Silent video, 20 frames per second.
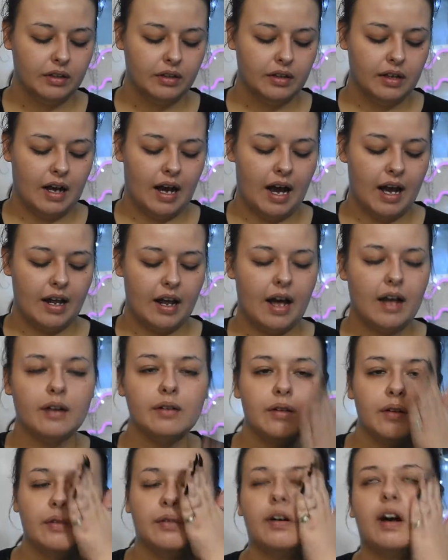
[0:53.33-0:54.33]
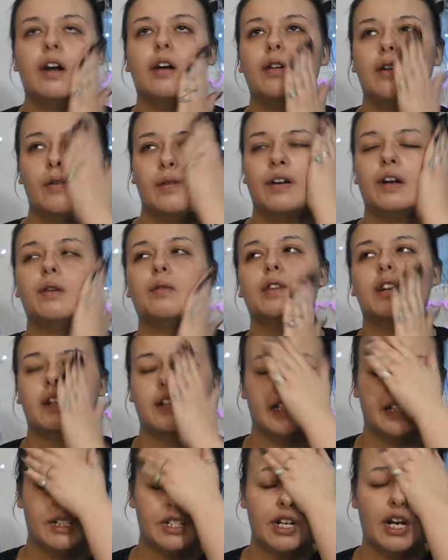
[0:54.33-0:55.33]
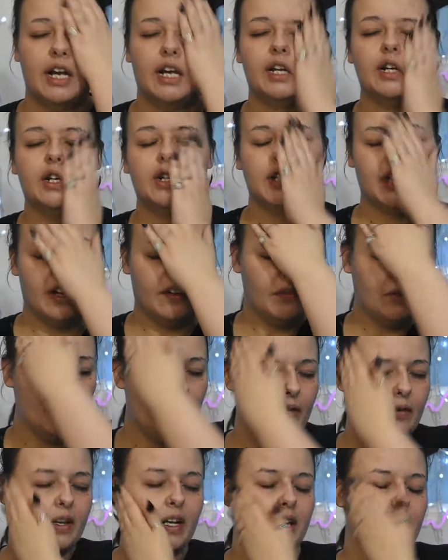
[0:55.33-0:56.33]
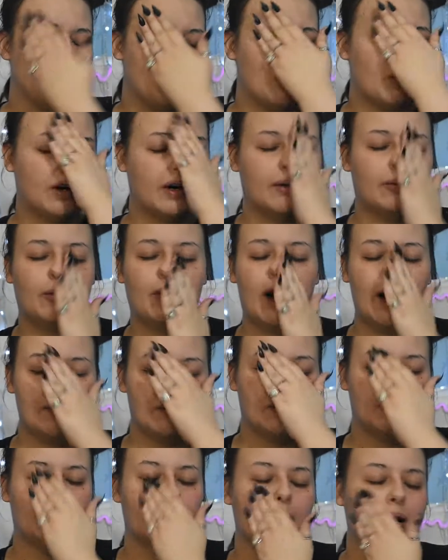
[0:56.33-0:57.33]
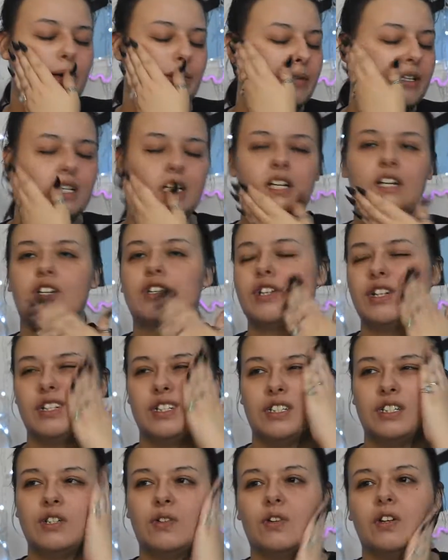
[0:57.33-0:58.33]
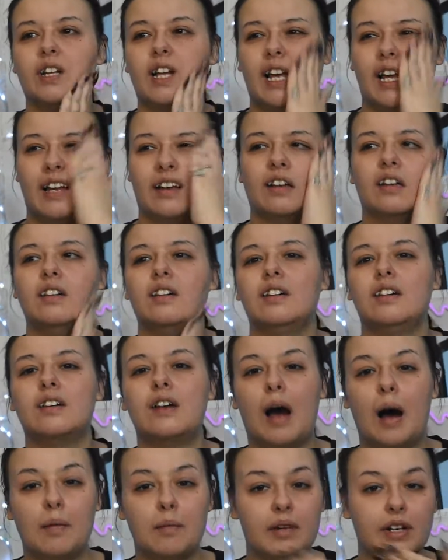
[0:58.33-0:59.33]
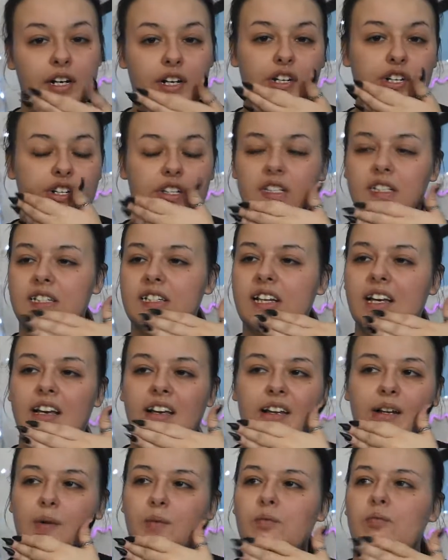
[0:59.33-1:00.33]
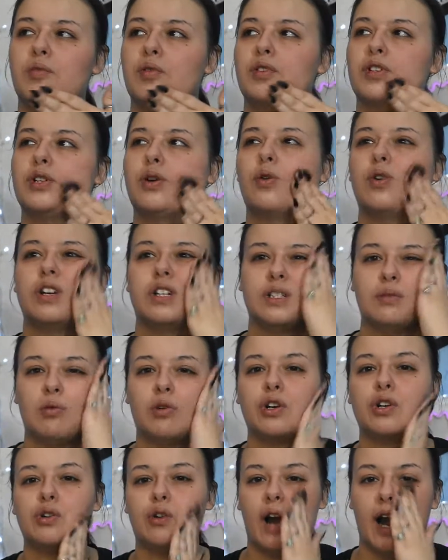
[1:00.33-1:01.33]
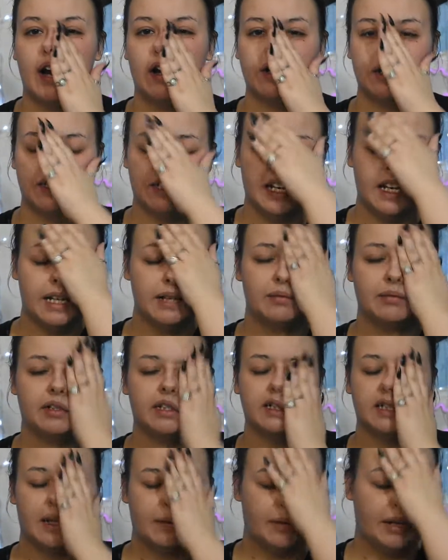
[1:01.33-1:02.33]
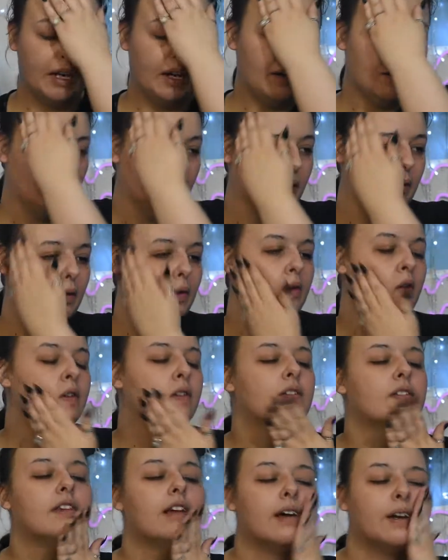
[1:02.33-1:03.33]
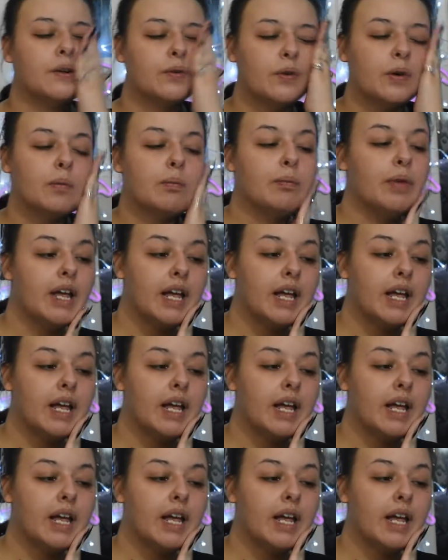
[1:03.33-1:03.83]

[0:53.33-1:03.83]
what I'm gonna like change. If you have any more primer recommendations for like combination skin towards more drier skin, please let me know. But for big